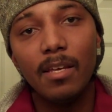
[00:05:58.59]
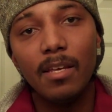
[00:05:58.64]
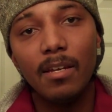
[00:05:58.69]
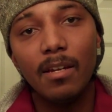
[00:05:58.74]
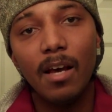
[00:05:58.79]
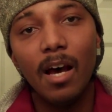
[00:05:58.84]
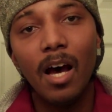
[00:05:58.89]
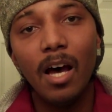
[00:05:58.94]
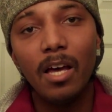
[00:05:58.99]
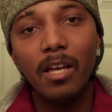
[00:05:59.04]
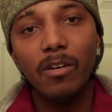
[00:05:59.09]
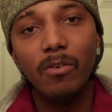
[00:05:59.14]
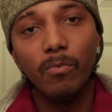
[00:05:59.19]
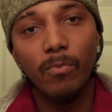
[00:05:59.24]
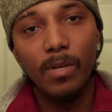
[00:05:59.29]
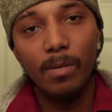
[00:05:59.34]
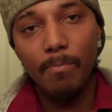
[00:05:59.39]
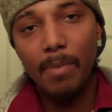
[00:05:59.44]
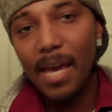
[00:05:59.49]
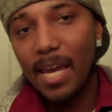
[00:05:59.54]
in
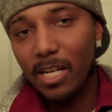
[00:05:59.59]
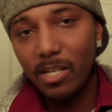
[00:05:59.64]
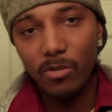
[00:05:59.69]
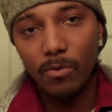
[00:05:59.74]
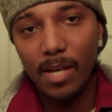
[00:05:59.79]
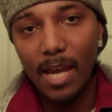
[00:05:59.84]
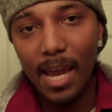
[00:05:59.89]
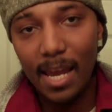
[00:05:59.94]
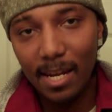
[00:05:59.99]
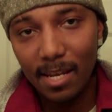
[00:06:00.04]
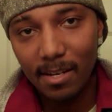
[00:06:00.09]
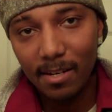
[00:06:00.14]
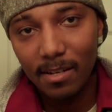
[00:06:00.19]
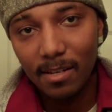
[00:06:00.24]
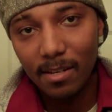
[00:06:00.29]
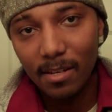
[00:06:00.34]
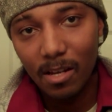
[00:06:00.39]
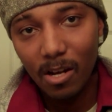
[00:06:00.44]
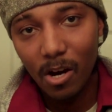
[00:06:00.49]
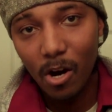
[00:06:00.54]
unrepatriated
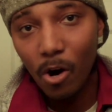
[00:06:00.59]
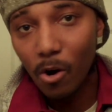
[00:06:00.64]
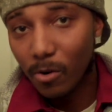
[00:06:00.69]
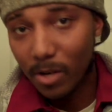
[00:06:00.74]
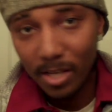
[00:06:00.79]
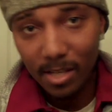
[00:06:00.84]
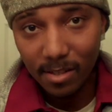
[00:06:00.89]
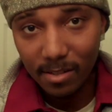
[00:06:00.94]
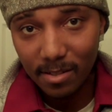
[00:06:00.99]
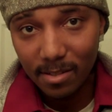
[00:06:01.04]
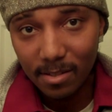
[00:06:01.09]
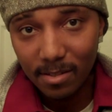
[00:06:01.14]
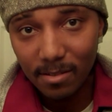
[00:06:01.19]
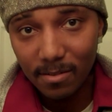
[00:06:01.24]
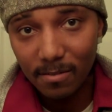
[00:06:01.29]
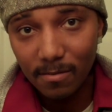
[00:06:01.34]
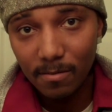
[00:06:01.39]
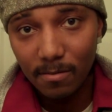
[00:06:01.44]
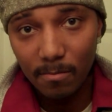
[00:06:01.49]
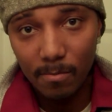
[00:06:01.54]
earnings,
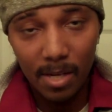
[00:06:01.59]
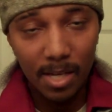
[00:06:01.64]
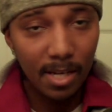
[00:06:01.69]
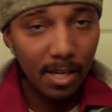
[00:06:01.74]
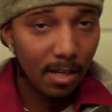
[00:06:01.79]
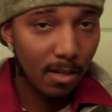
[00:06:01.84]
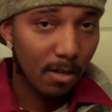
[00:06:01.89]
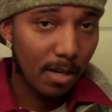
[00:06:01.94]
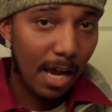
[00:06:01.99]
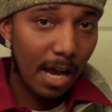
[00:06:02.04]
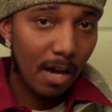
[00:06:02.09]
meaning